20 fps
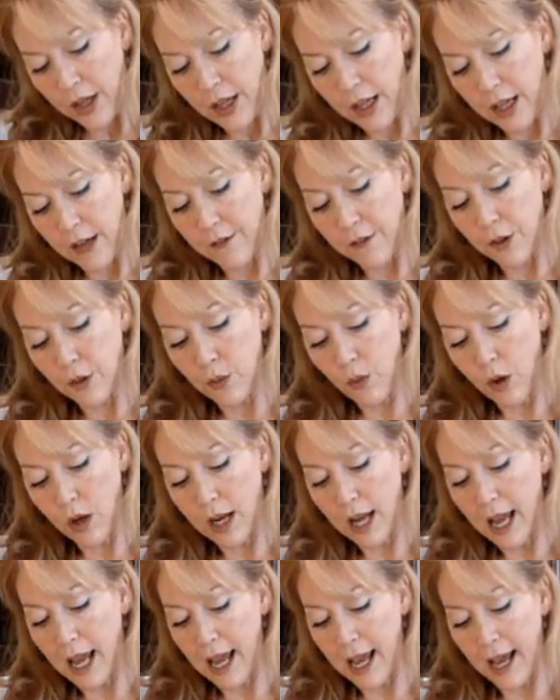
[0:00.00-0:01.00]
If you want
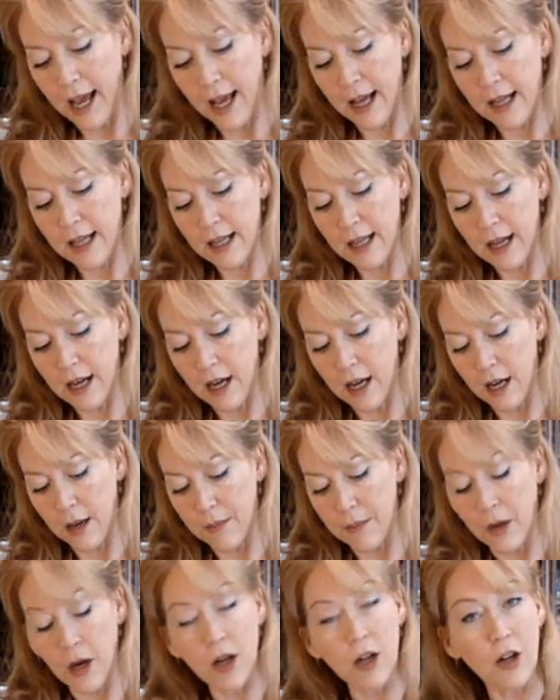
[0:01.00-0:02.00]
to add
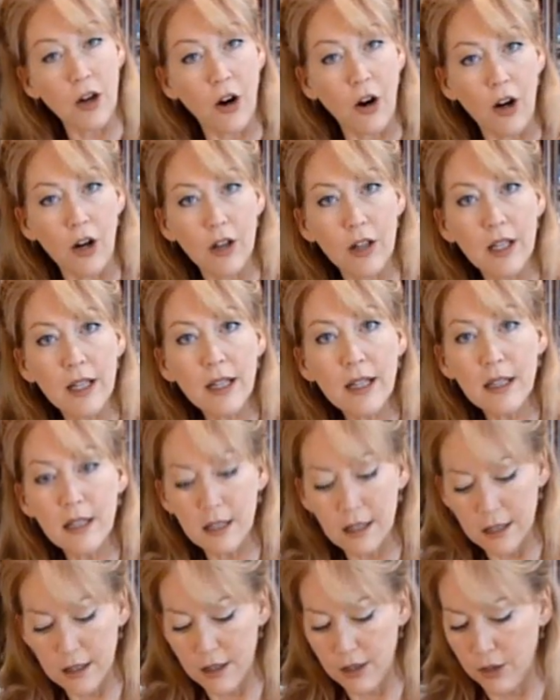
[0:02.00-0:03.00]
a garlic,
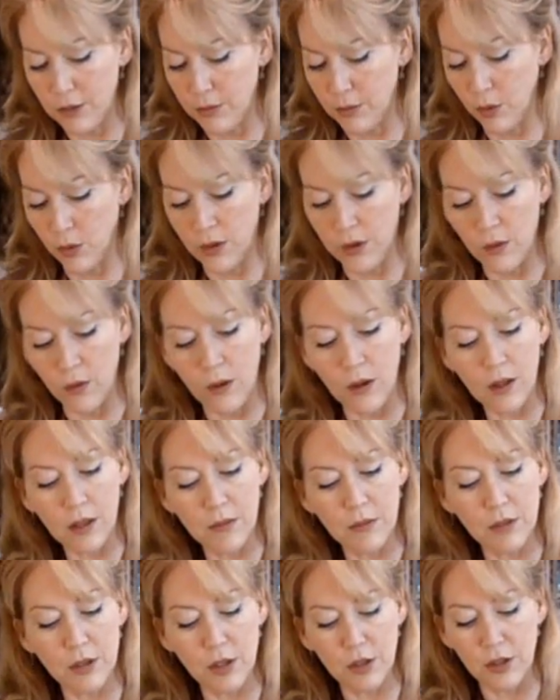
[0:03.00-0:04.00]
you're more than welcome
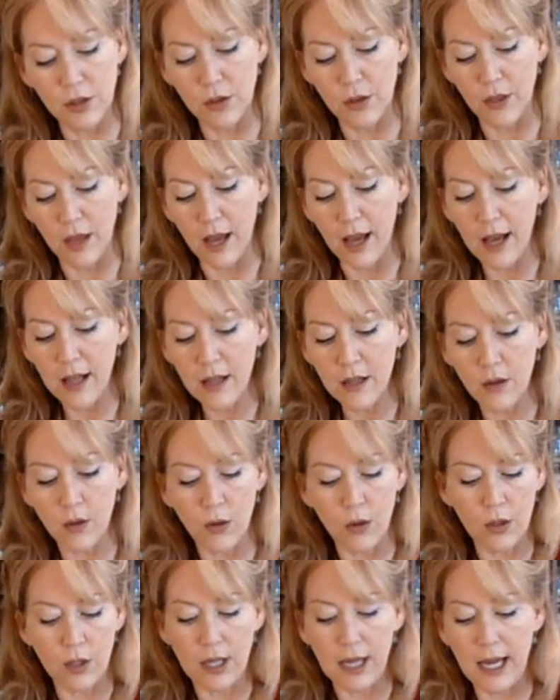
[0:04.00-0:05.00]
to do that,
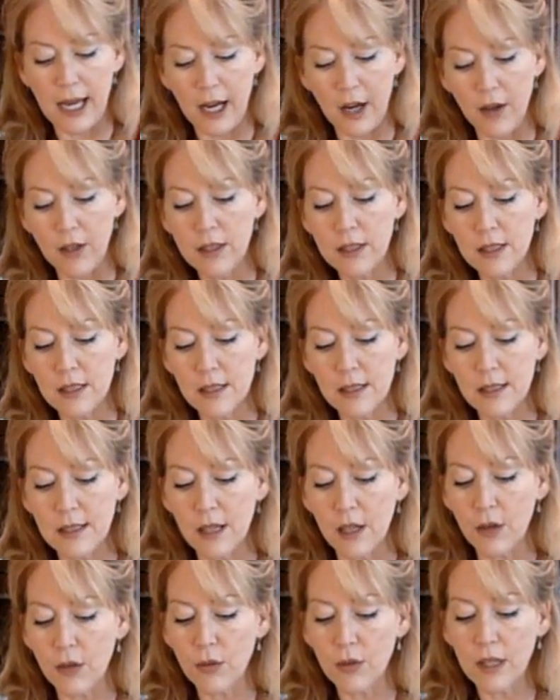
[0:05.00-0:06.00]
or carrots and
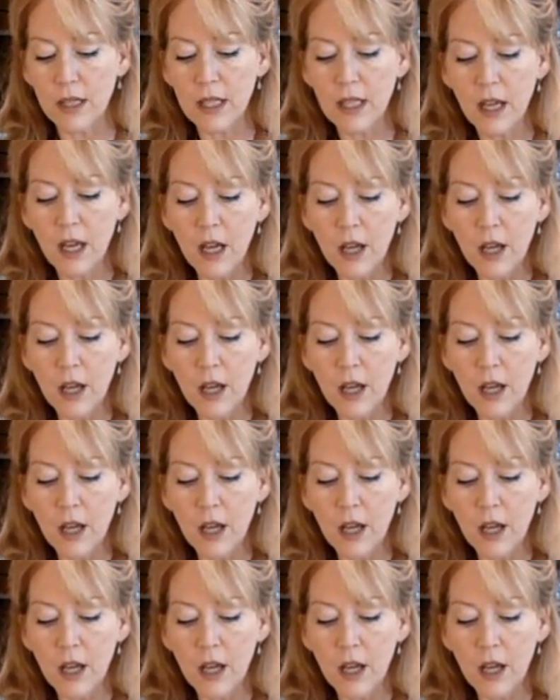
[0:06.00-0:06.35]
celery.